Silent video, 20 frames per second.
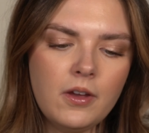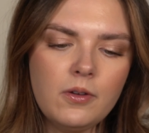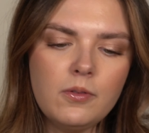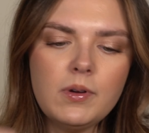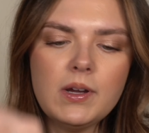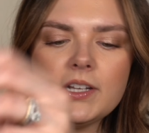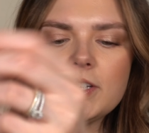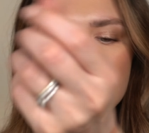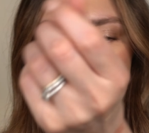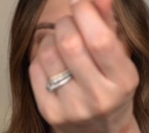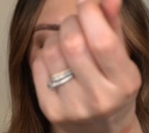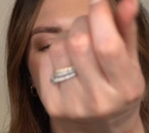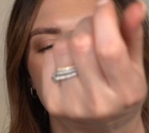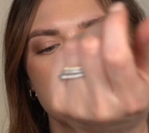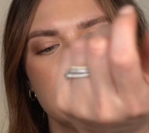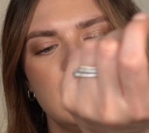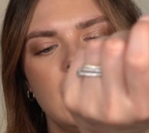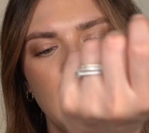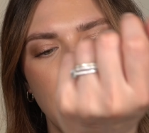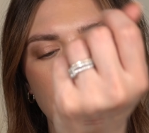which
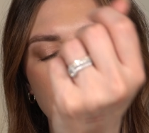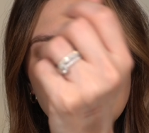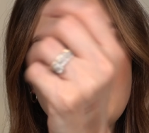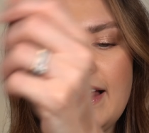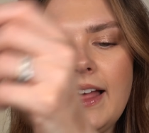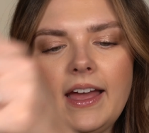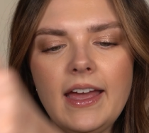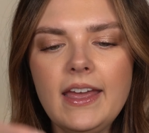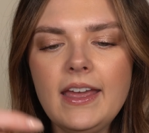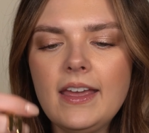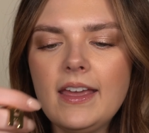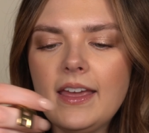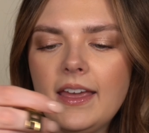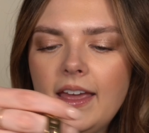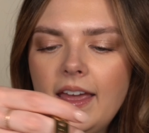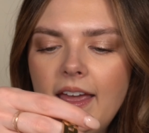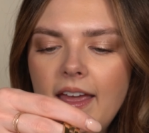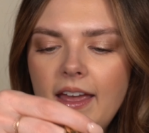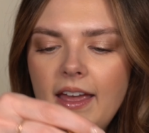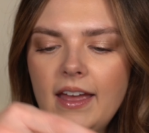I like.
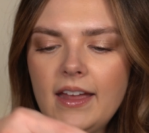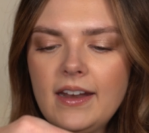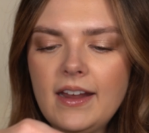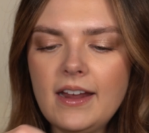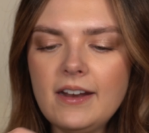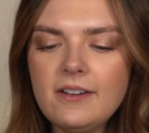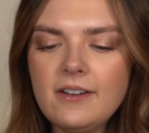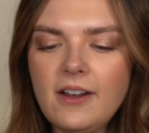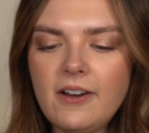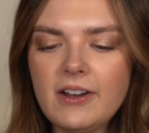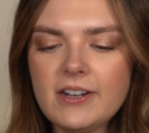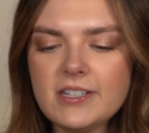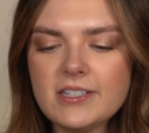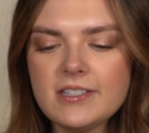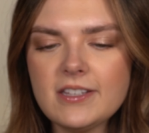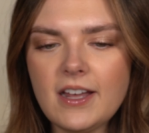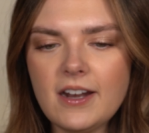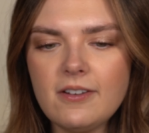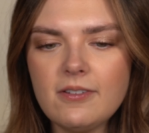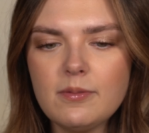And I don't know, I
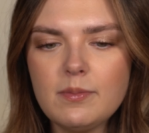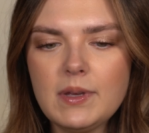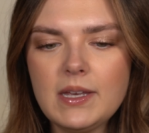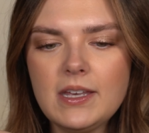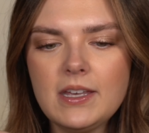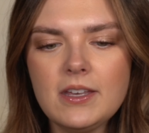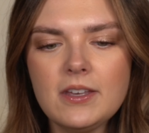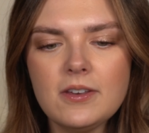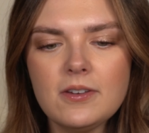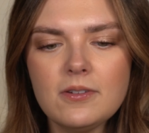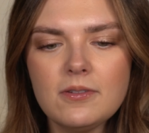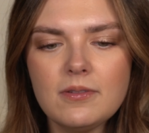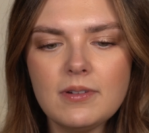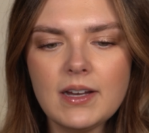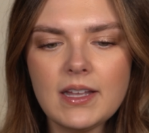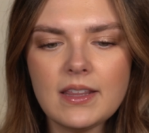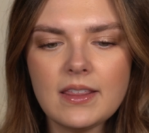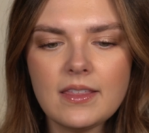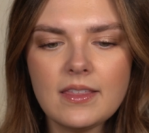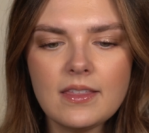just thought it would be cute
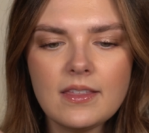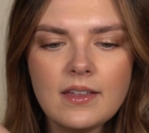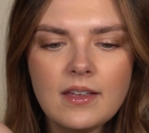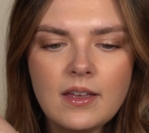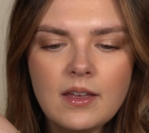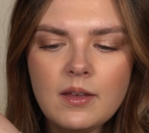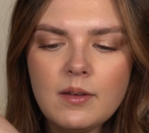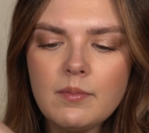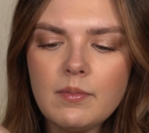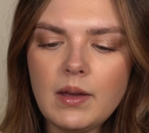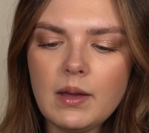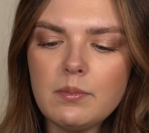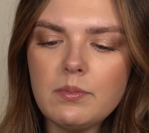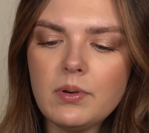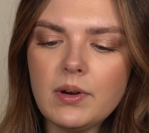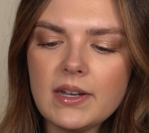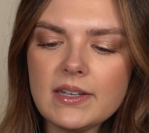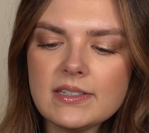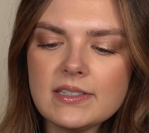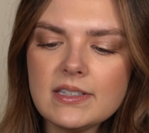with my
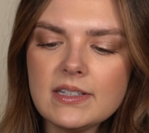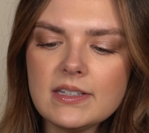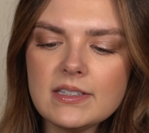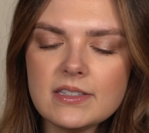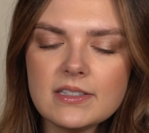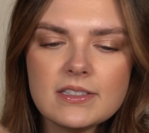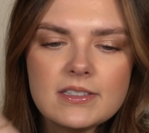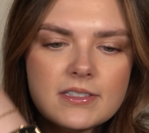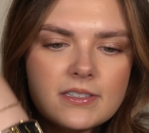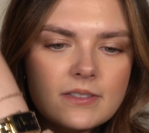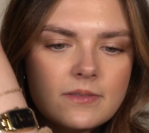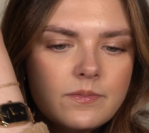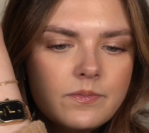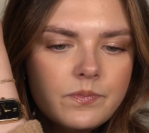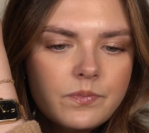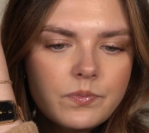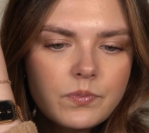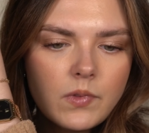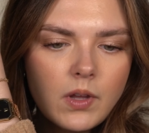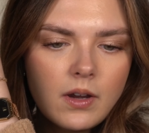bracelets
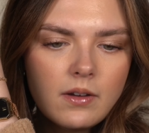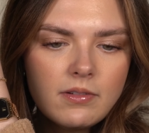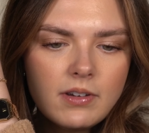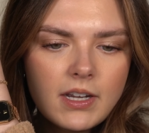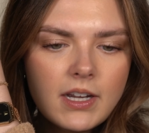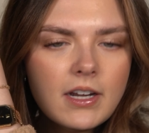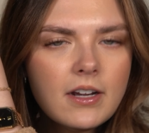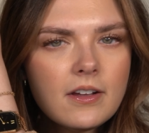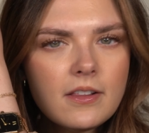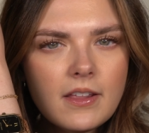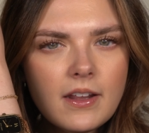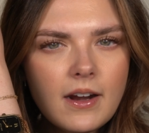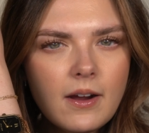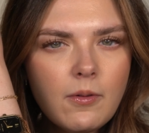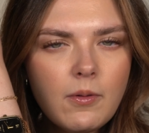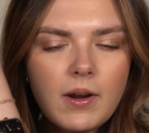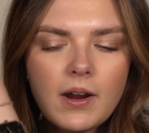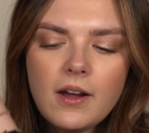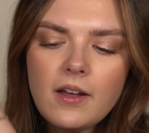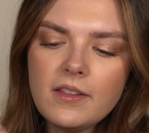over here that I
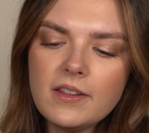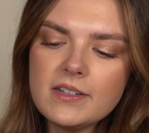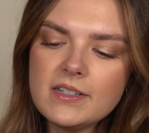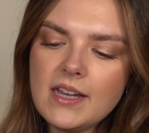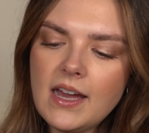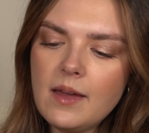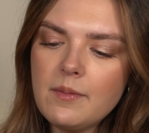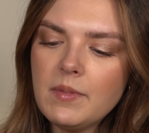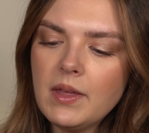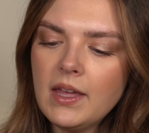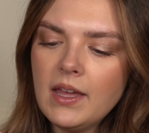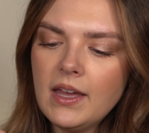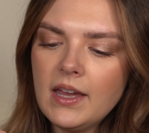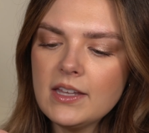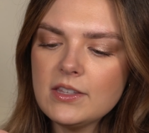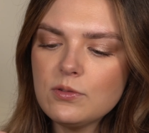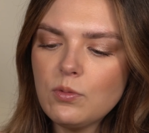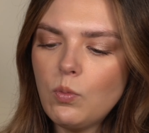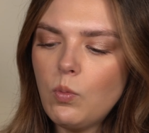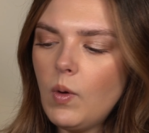wear all the time.
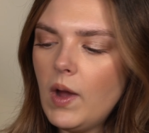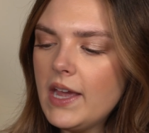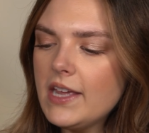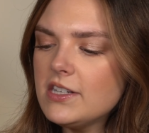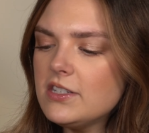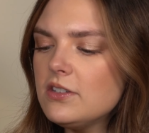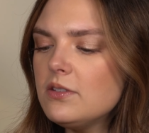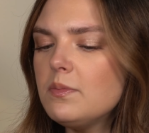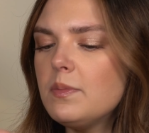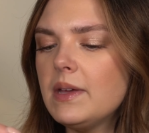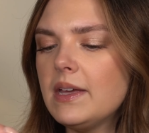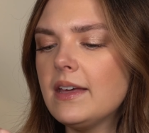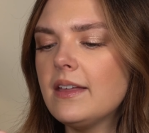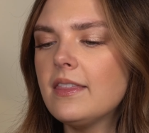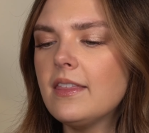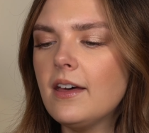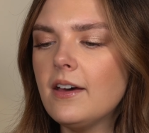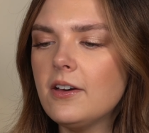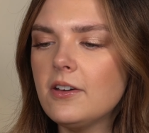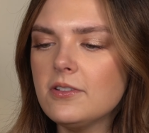It's way too
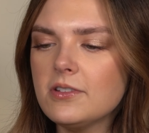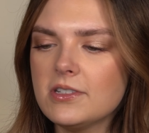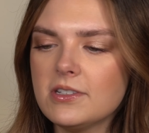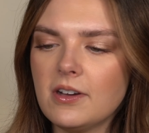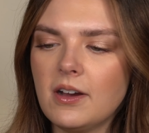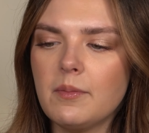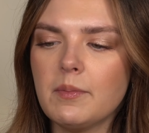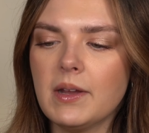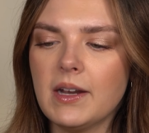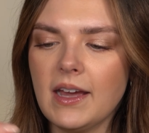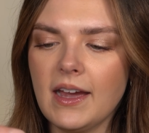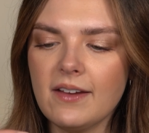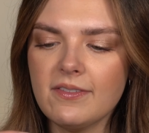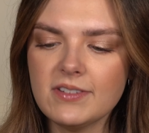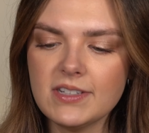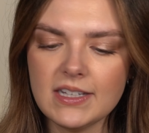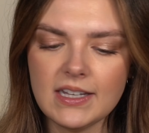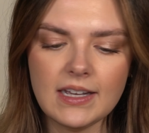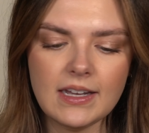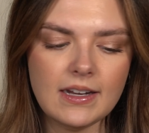big though, so I'm gonna have
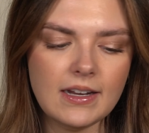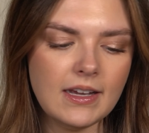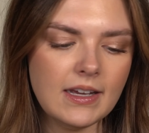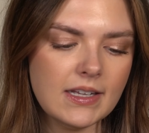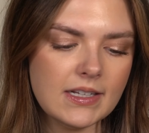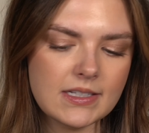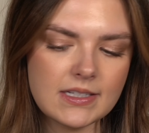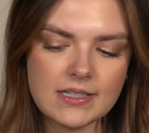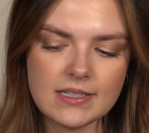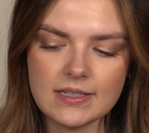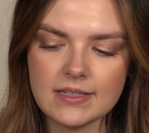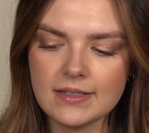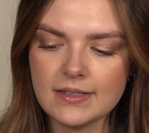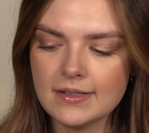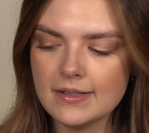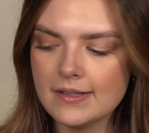to get it